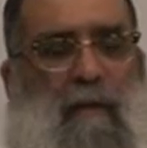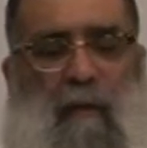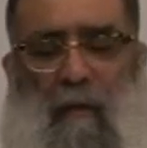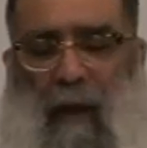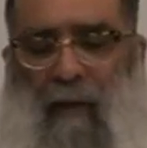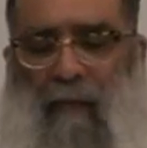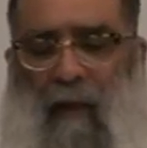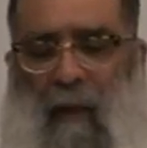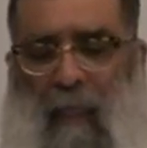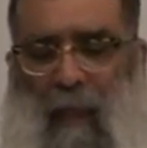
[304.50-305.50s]
new
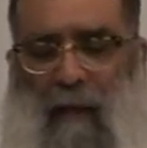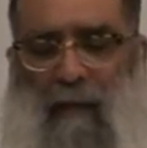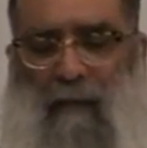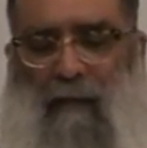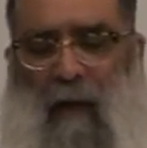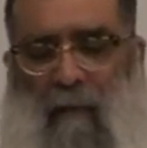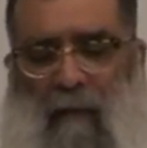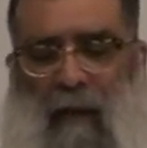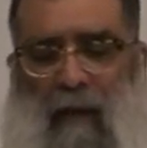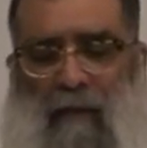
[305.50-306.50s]
life, and this is our
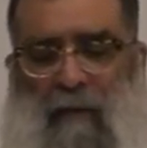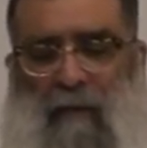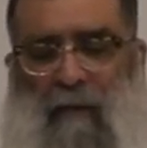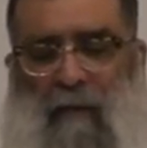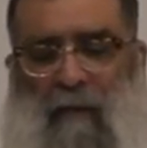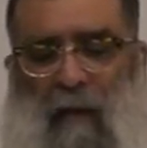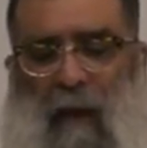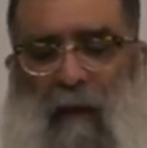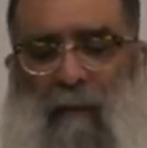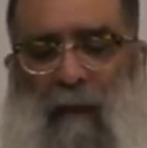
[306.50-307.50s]
obligation
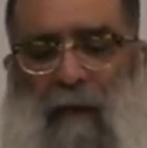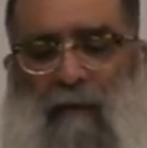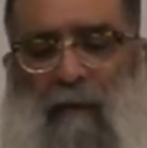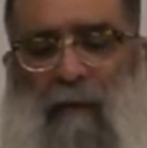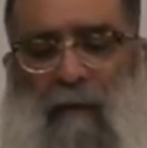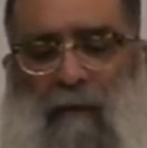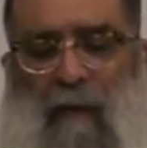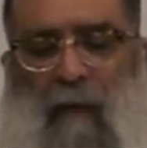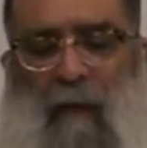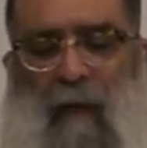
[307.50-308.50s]
to do
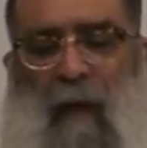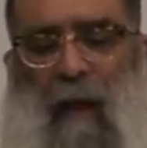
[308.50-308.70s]
so.